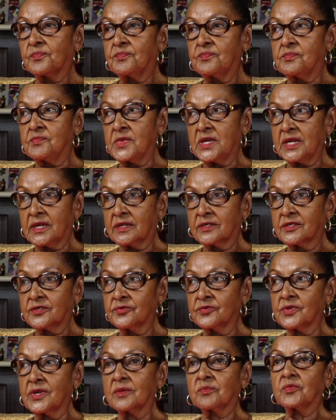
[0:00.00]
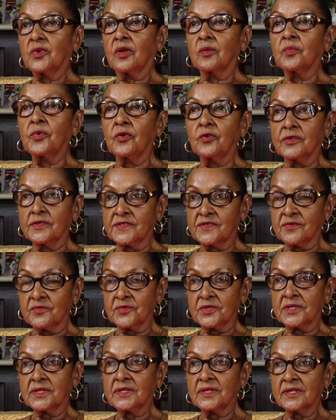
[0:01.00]
make 2 netball poles for
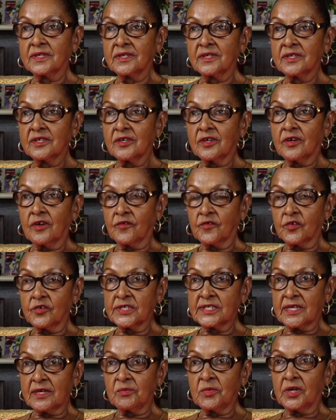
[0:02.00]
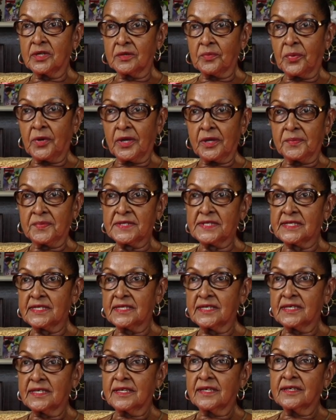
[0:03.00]
me. Of course, I bought the pipes
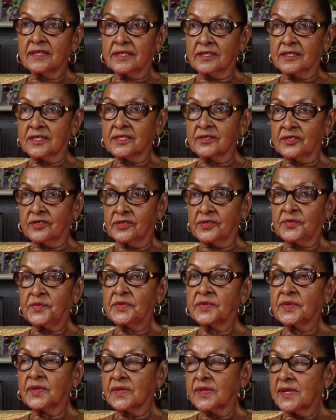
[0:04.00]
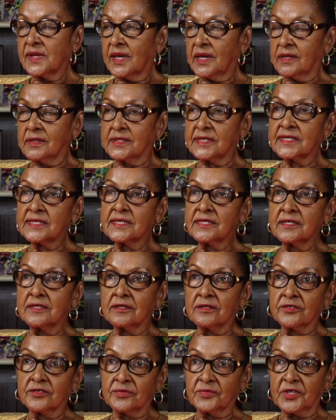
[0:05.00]
and so on, and the
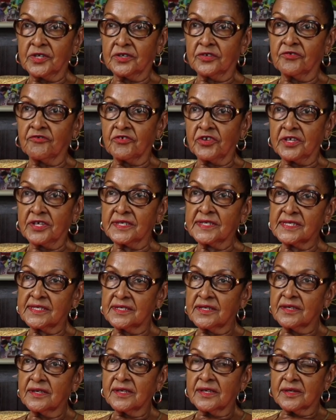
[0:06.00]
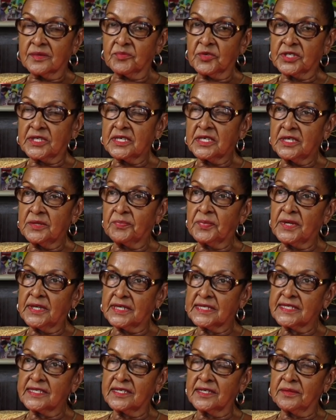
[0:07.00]
steel to make the rings. But he
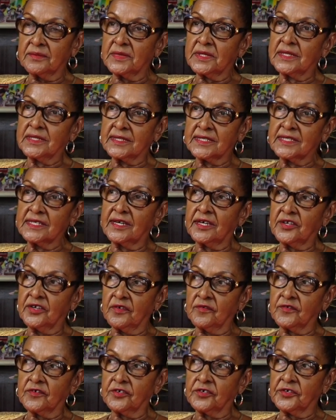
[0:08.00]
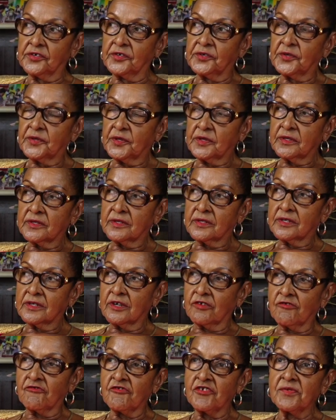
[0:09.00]
placed them inside of a
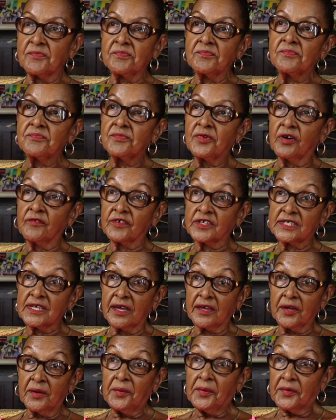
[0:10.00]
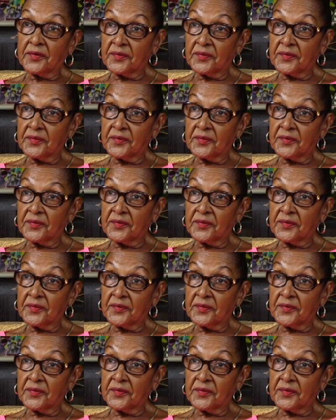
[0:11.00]
rim of a tire